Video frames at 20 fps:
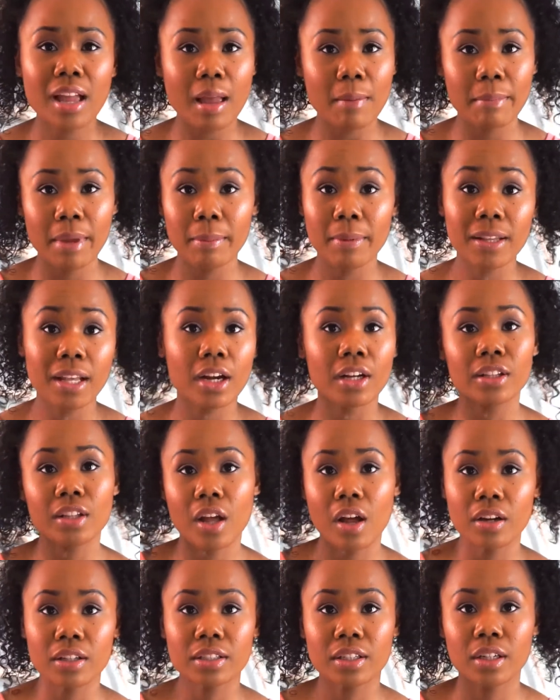maybe like a
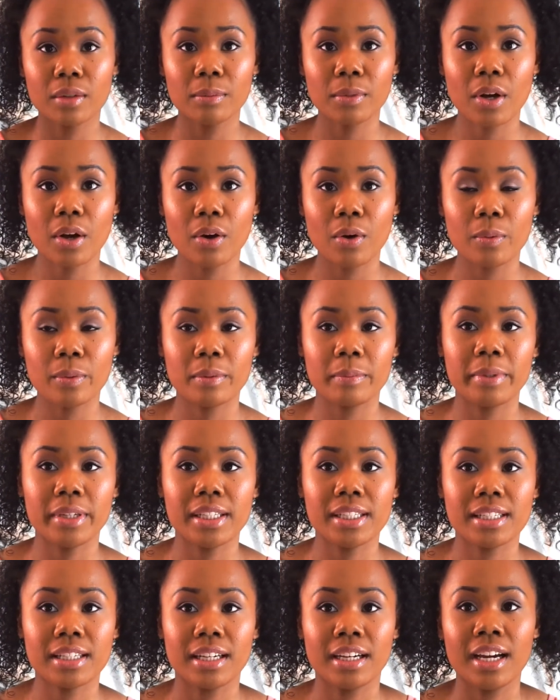long-term goal would be
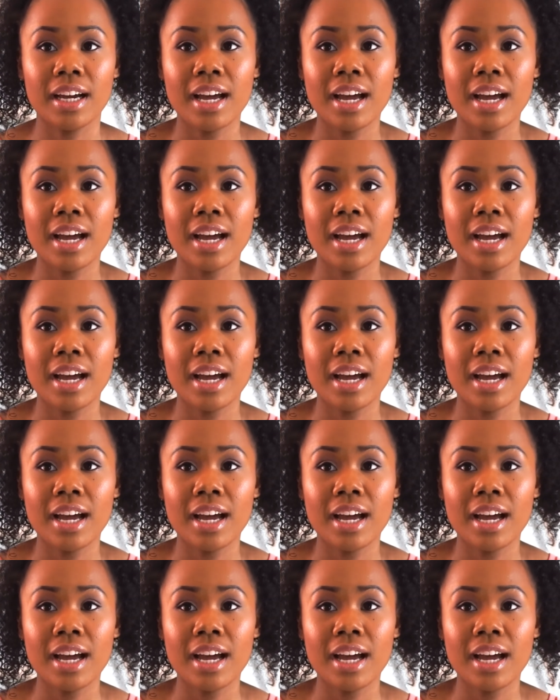to